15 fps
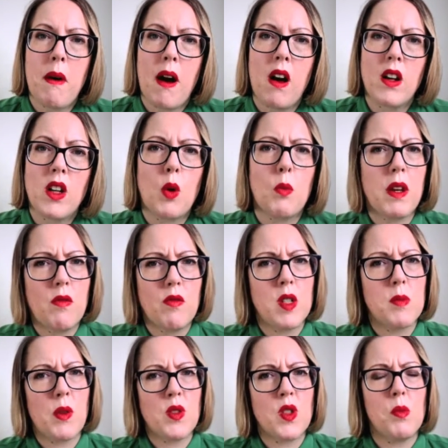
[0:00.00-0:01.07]
but you'll be
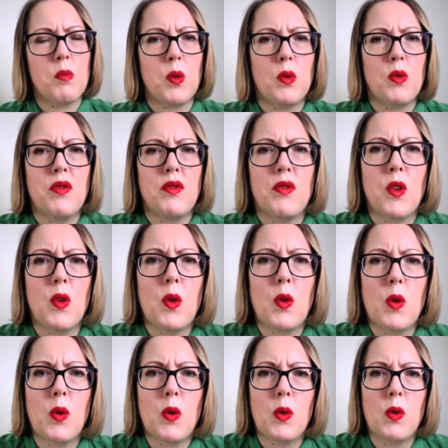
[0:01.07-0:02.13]
responsible
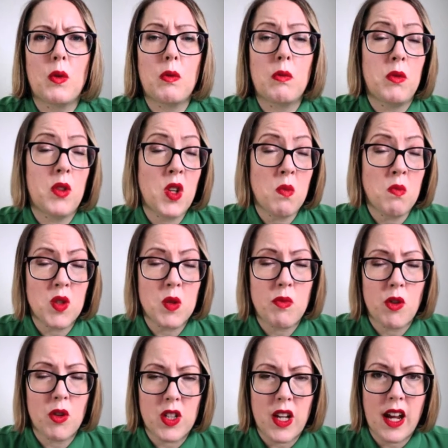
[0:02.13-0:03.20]
for numerous
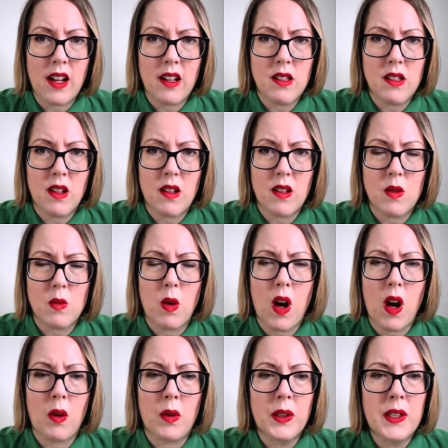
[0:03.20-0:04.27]
projects as
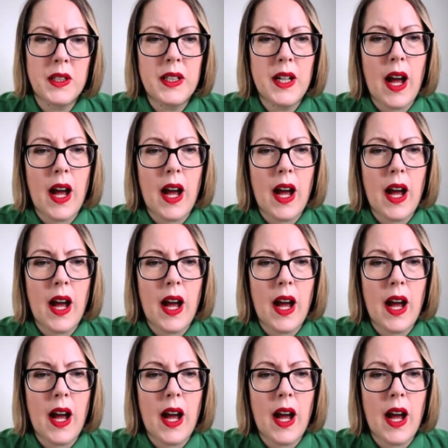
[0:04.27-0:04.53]
well.